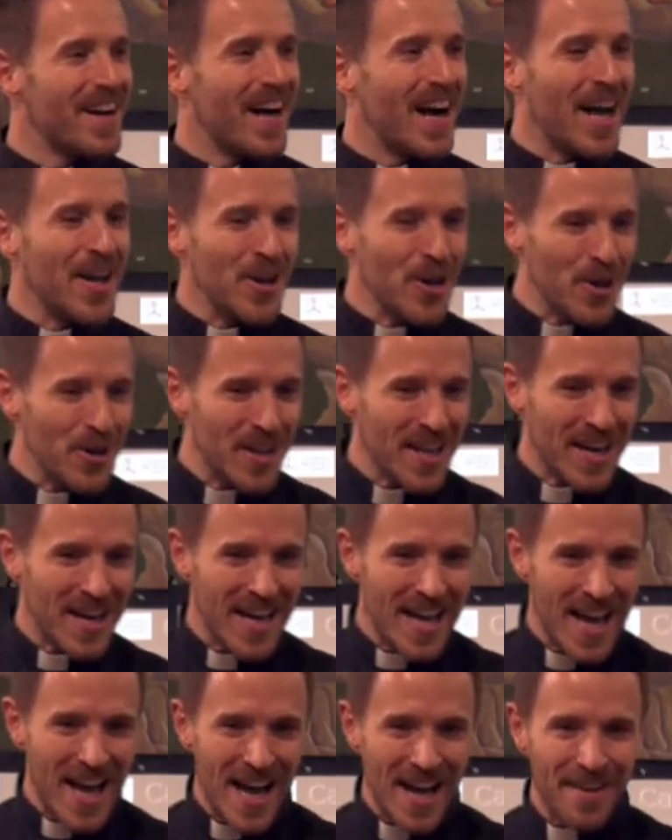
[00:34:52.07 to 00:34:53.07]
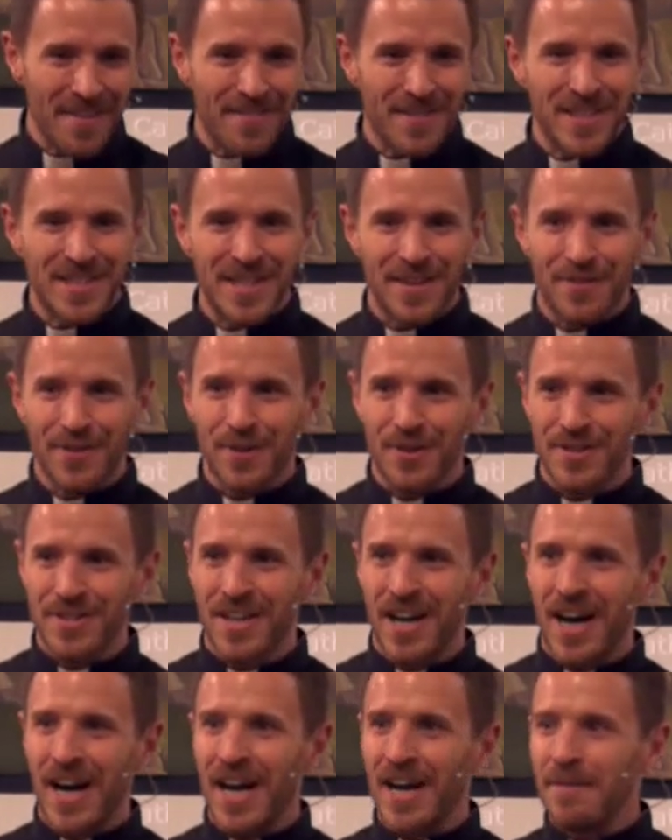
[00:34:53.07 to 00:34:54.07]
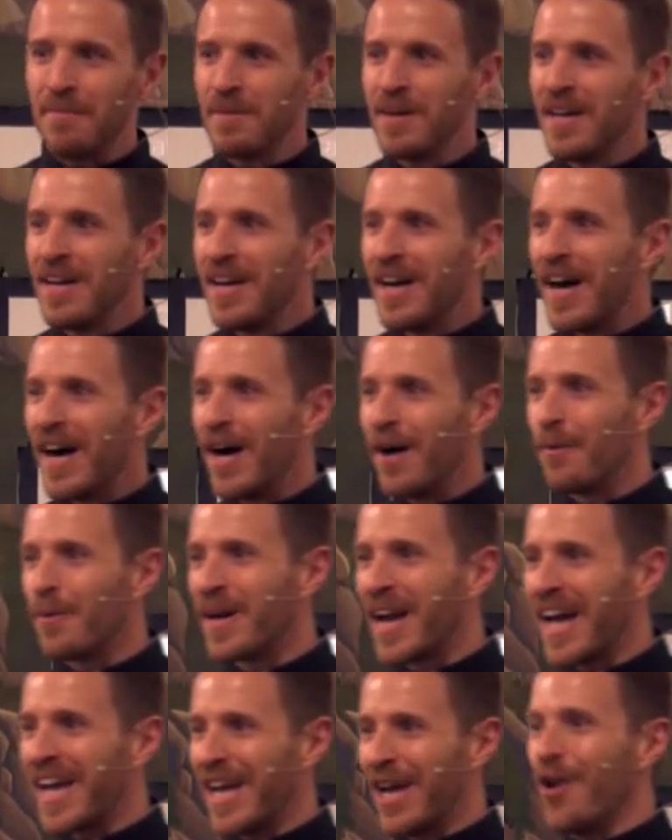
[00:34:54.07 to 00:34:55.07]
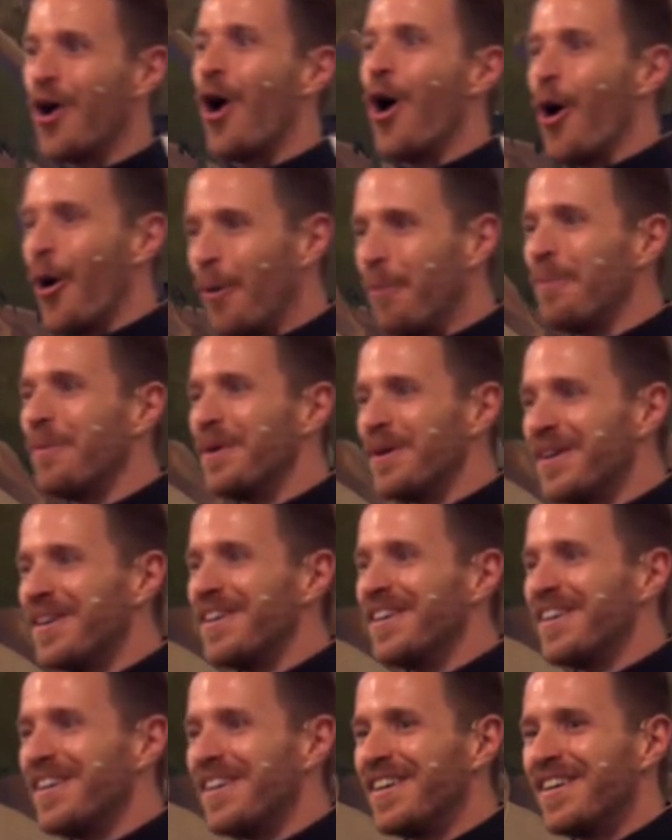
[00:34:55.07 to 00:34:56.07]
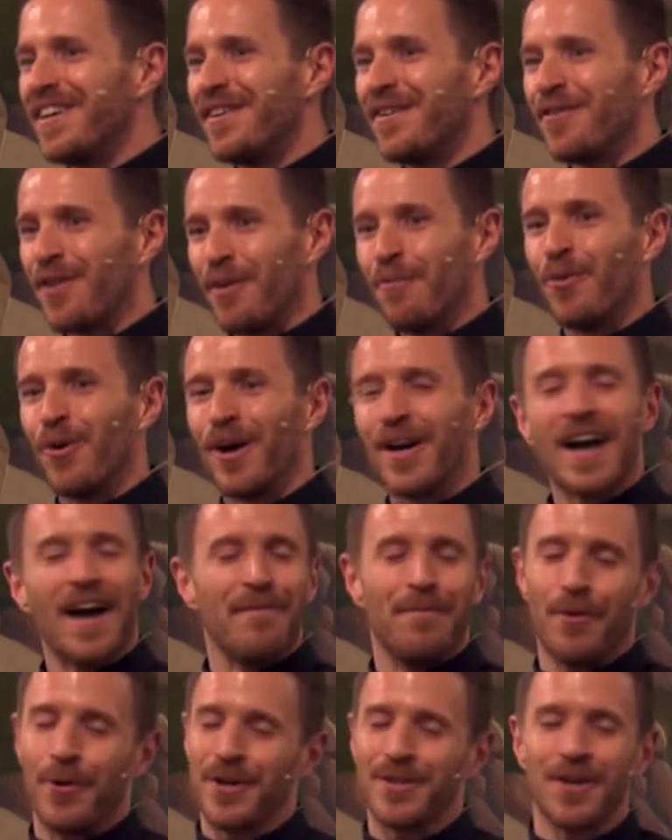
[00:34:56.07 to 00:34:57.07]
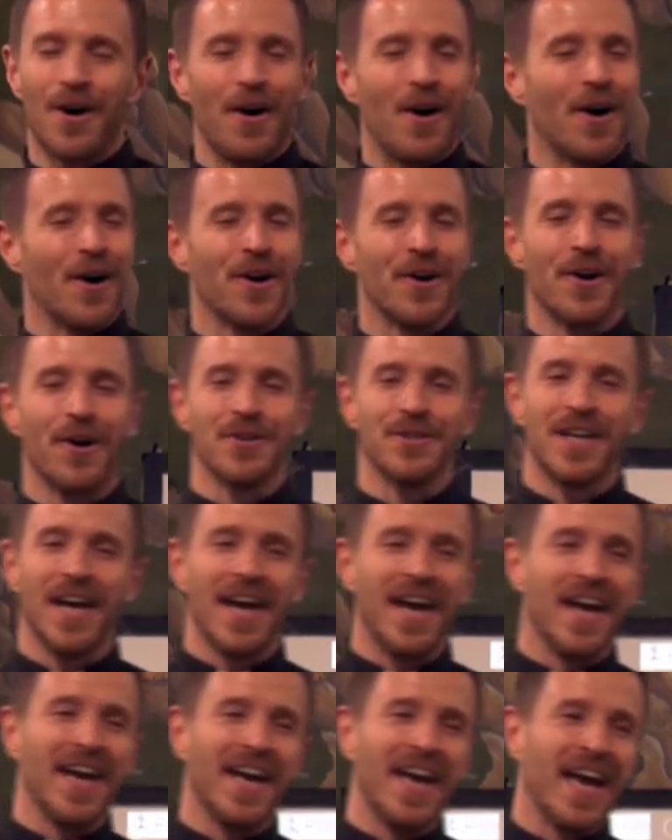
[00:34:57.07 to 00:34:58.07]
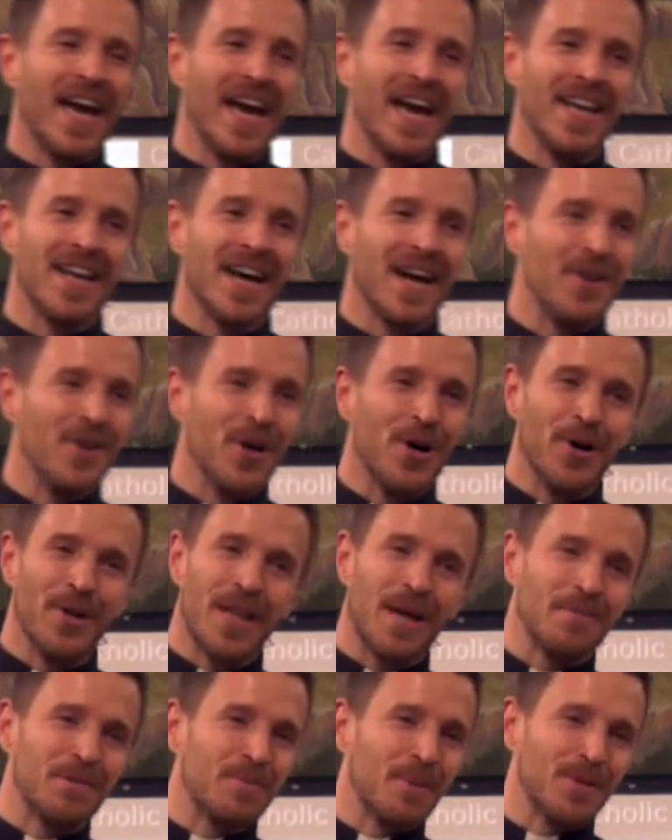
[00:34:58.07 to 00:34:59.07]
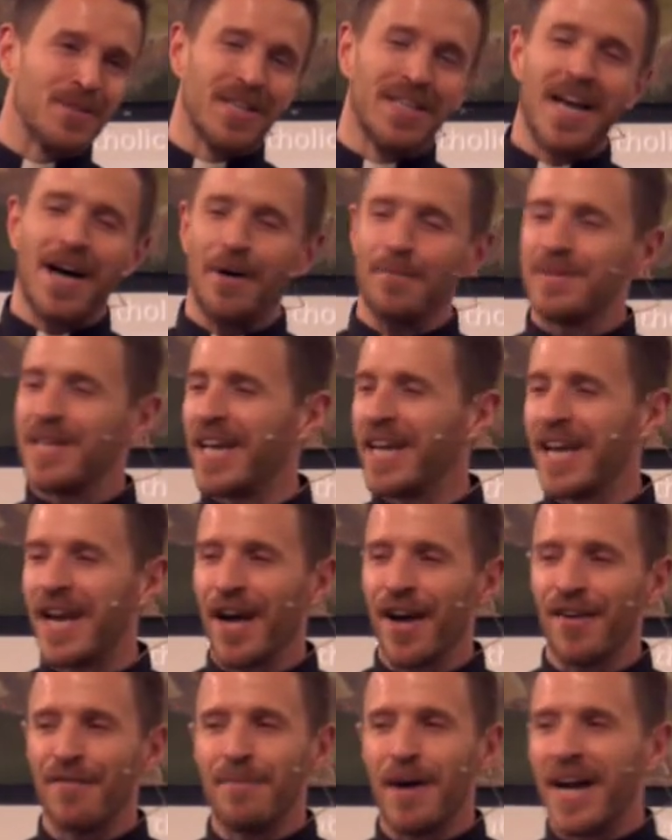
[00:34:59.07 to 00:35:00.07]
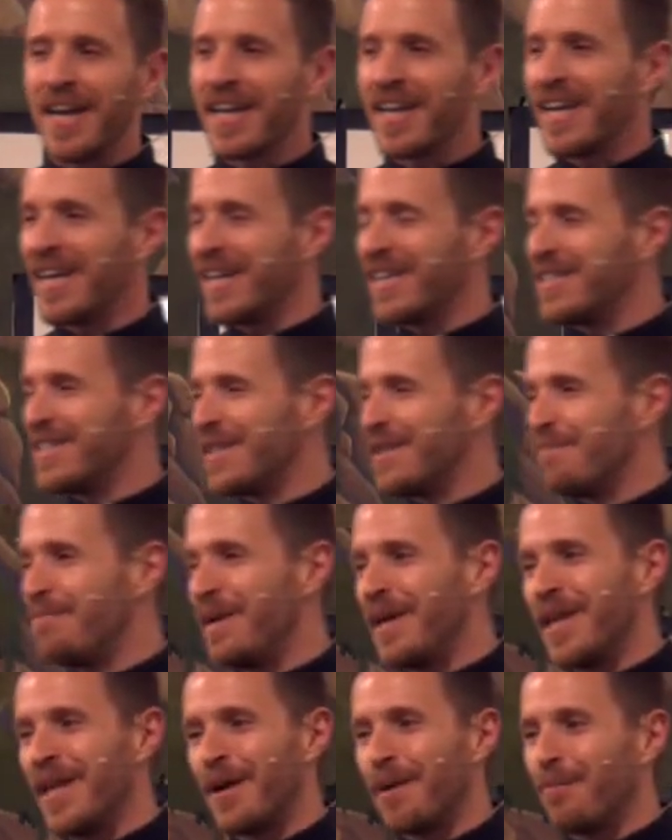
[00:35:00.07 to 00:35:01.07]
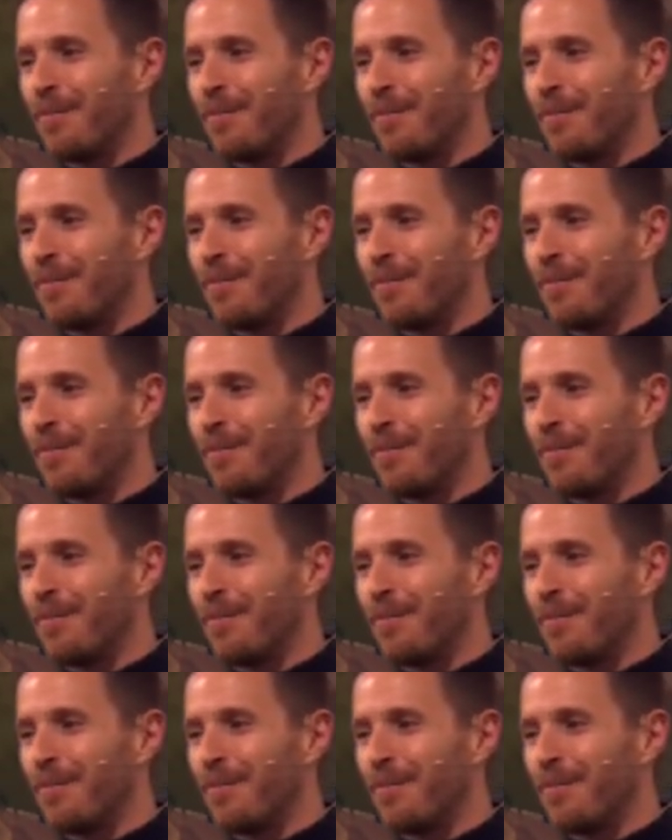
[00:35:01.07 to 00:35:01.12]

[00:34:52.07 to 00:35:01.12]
I know that I have a difficult time uh, when I get home from work. I've worked all hard all day, and I know that I'm supposed to help take care of my kids and be there